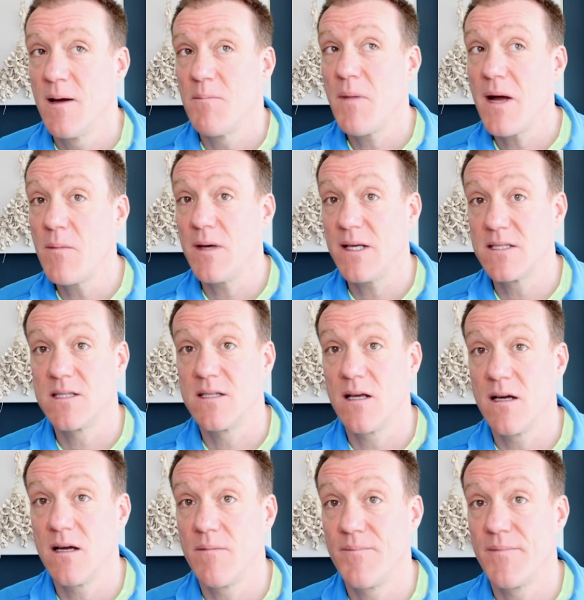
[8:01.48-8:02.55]
maybe it's
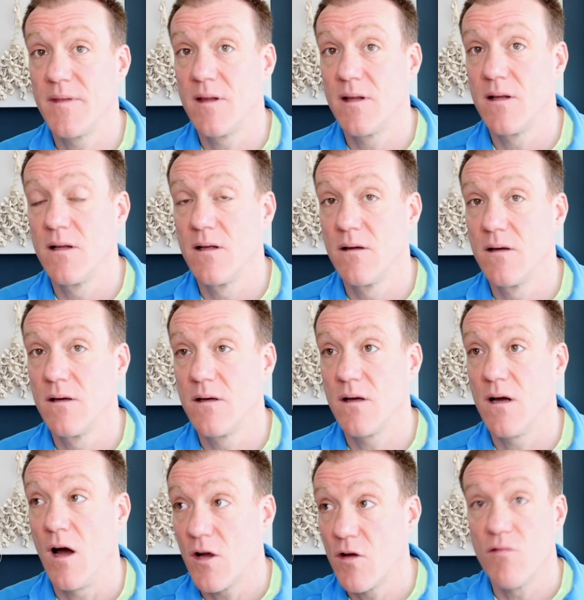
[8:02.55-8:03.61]
that
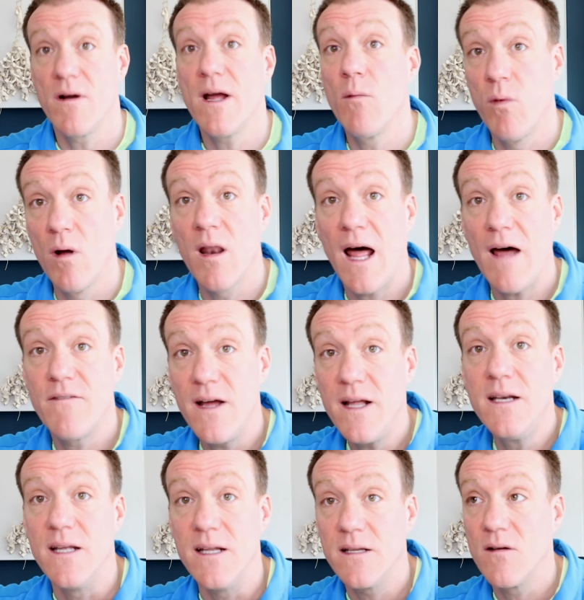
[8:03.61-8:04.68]
a career will have
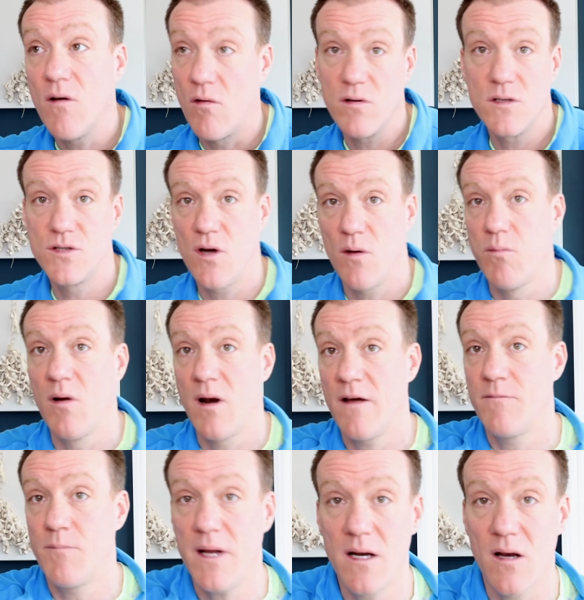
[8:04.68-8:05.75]
ended or a job will
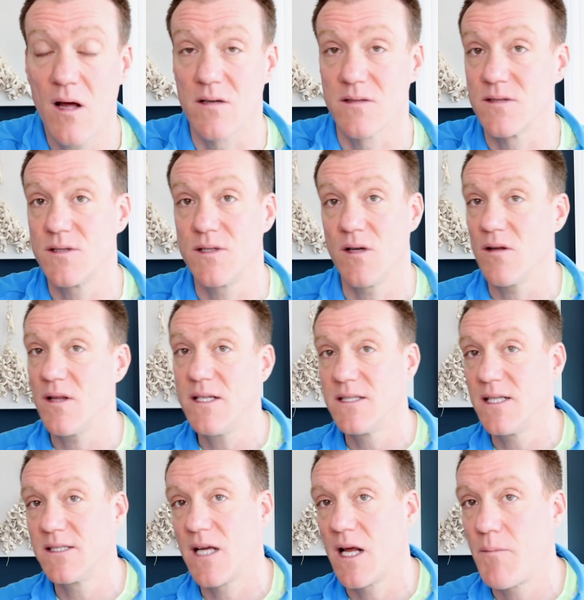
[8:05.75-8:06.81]
have been lost. These
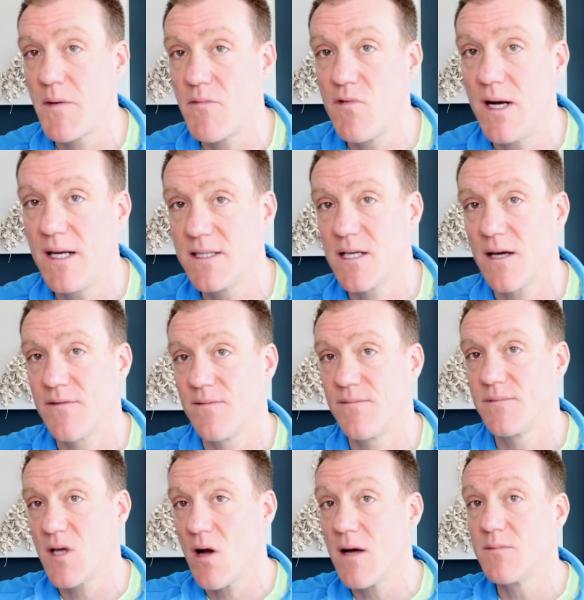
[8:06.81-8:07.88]
things are going to be really tough
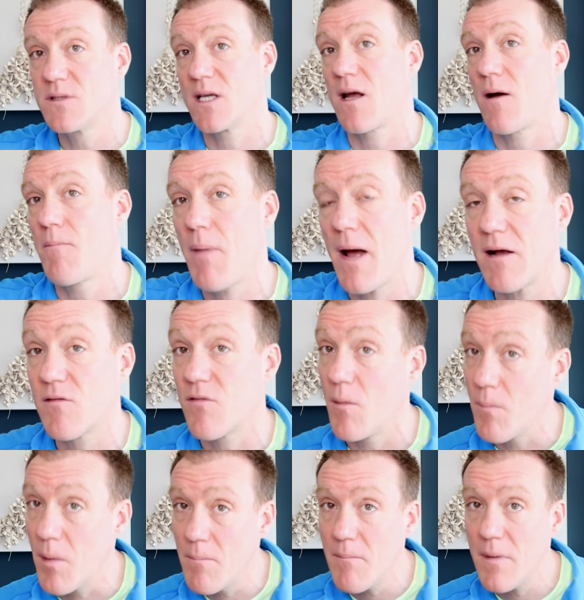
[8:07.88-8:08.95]
times to come back from,
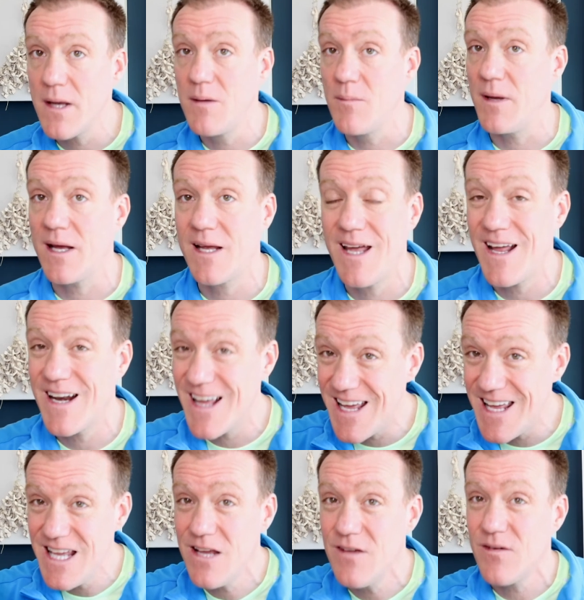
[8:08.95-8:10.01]
but maybe again,
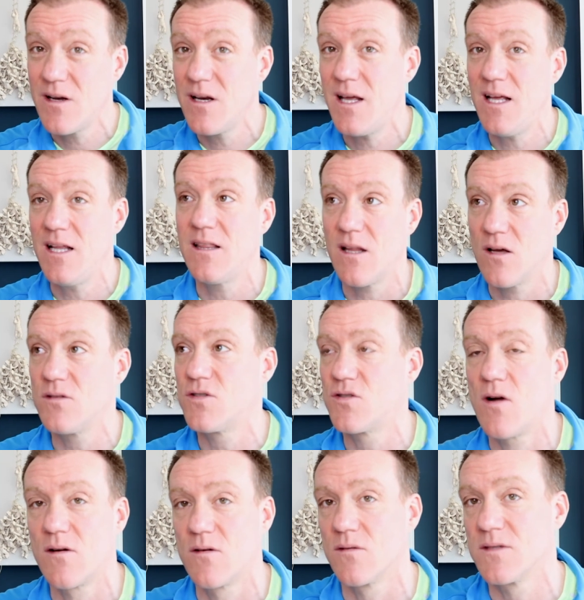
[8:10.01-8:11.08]
even in those
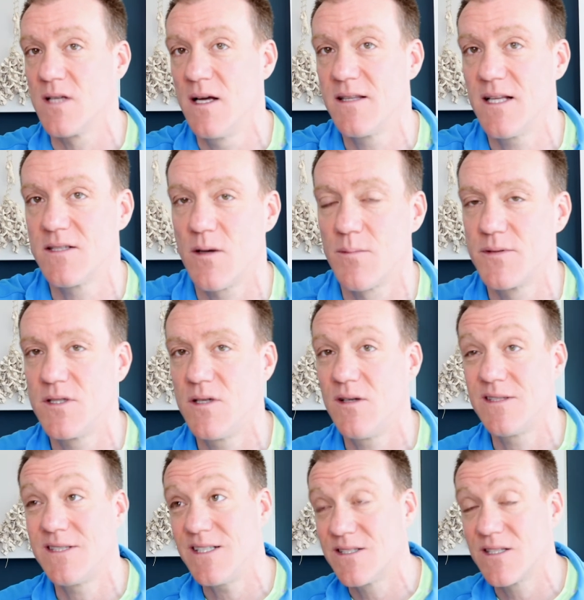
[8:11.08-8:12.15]
struggles, there's
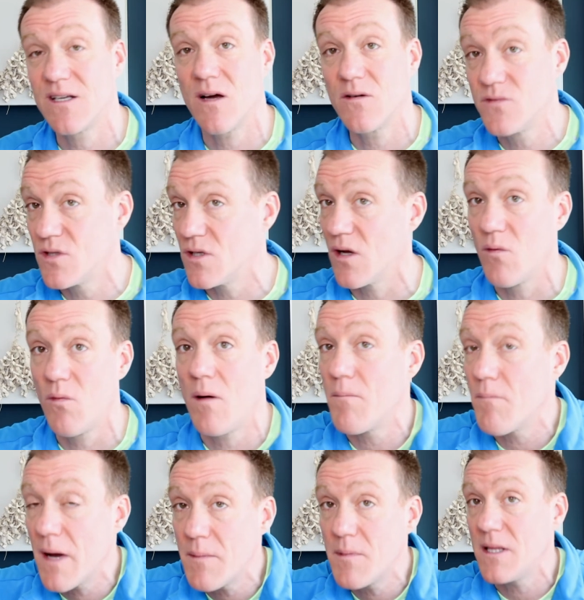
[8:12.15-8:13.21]
opportunities to go, do you know what?
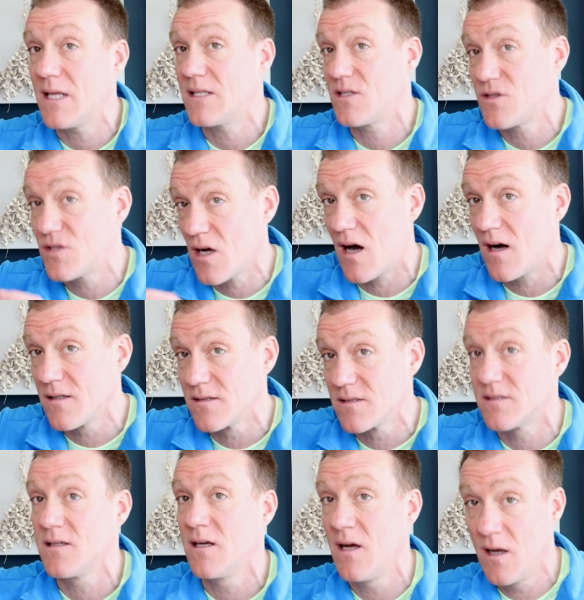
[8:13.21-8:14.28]
Maybe there's a
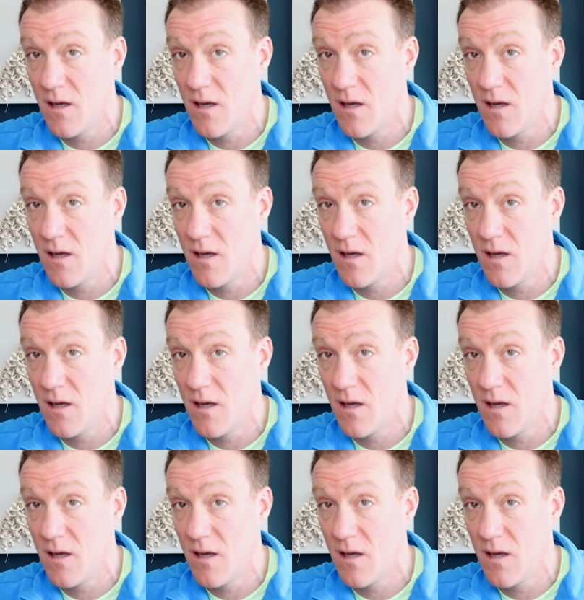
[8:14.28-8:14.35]
chance,